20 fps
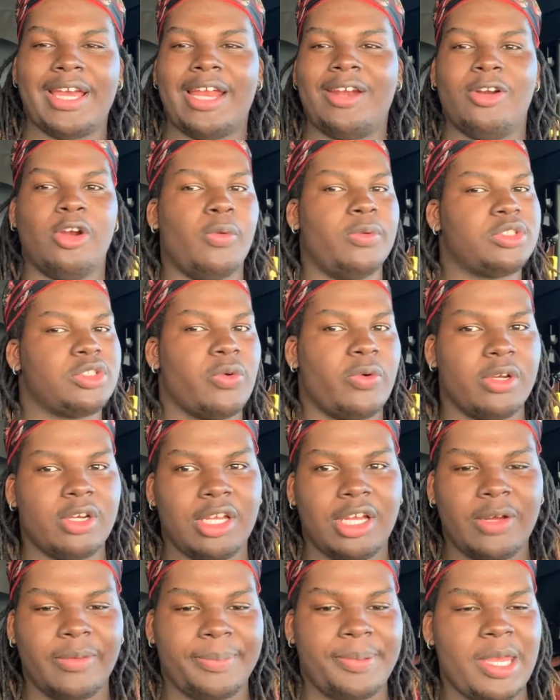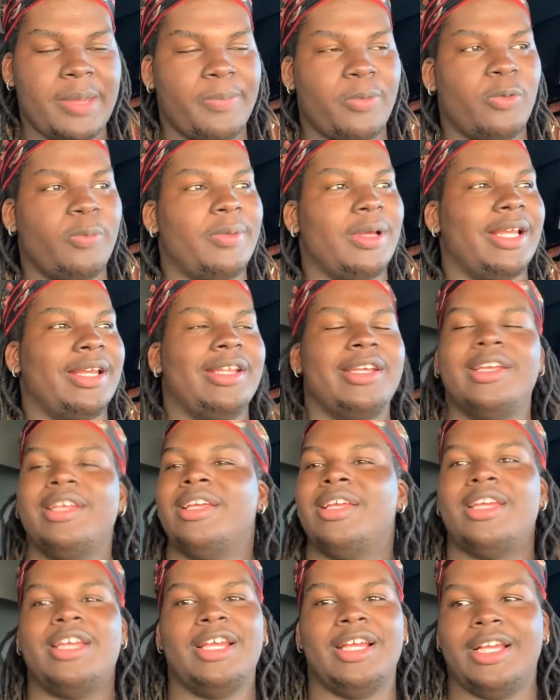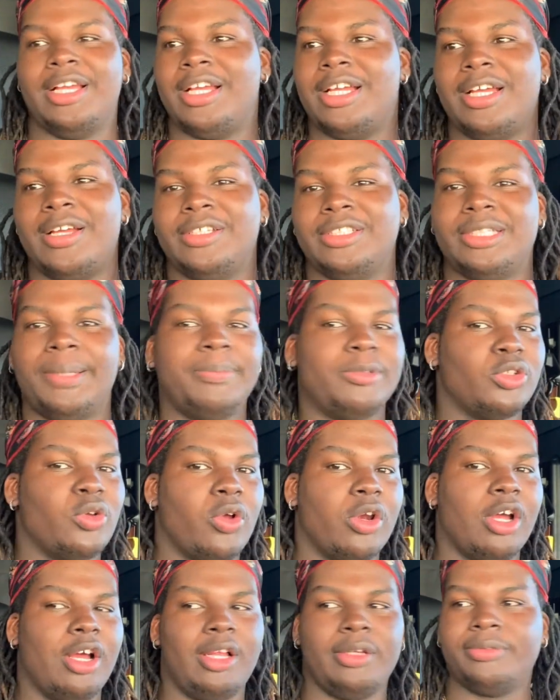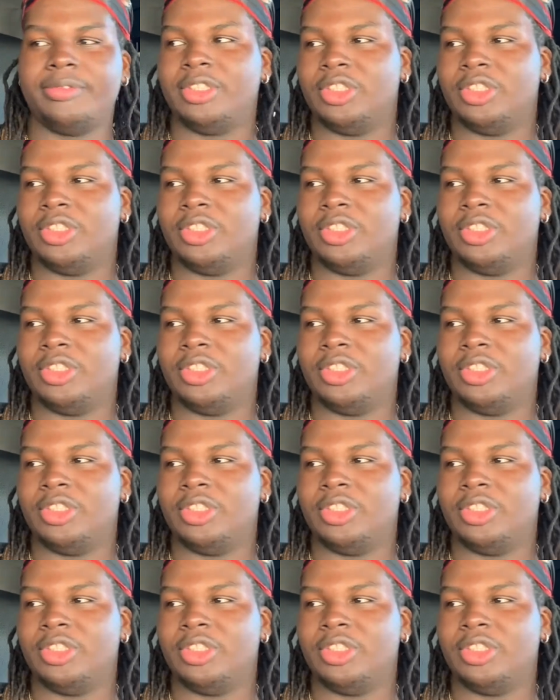I don't know what's going on with people, but something's going on.